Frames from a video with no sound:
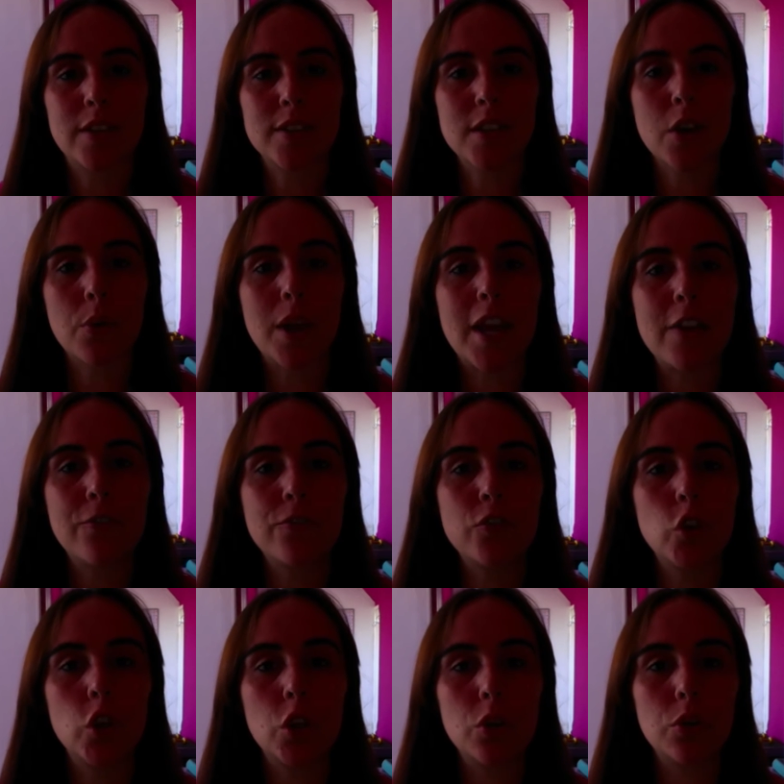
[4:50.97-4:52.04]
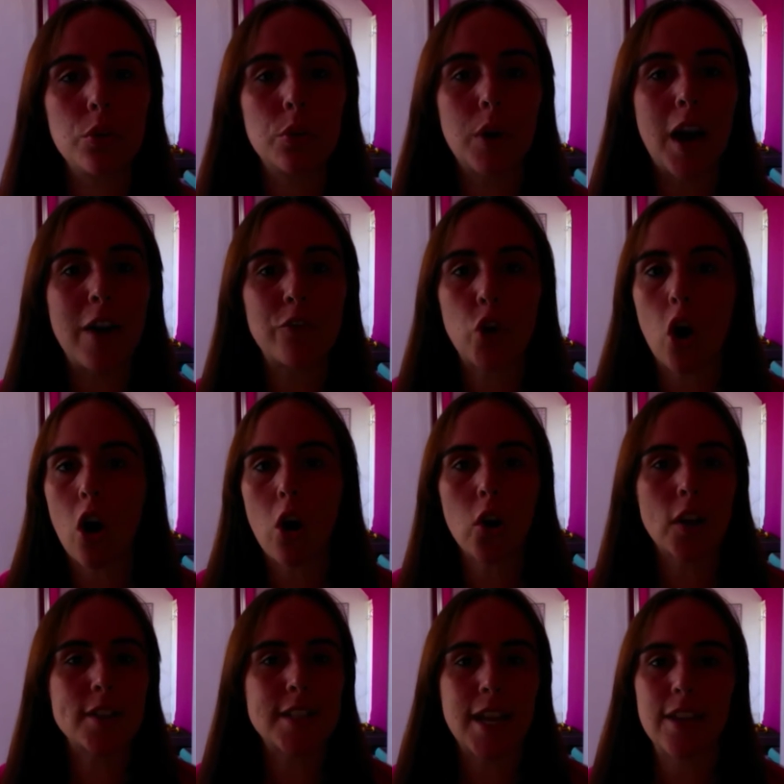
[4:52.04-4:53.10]
So if you have got a
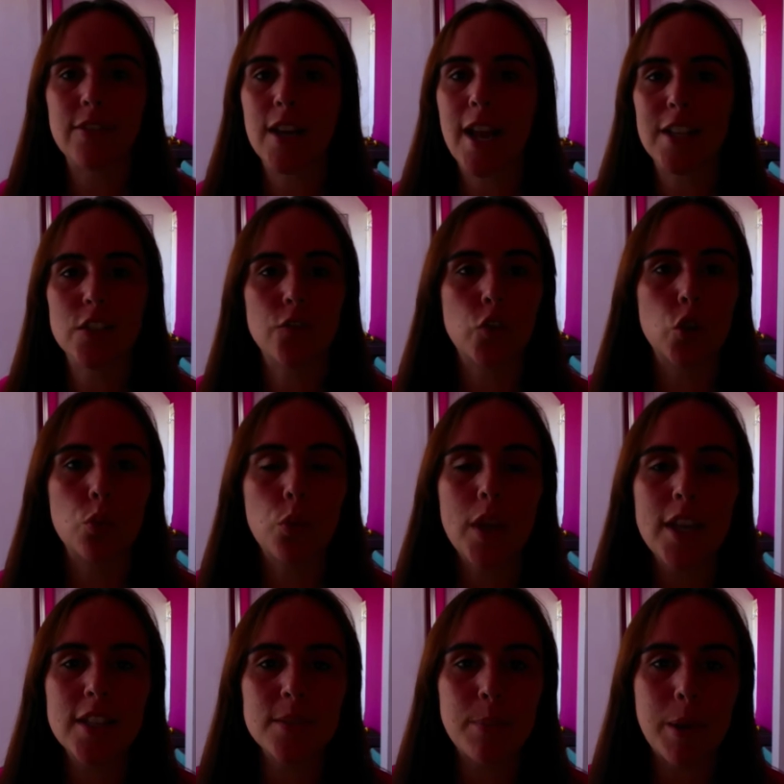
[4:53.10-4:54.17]
holiday in the next few weeks,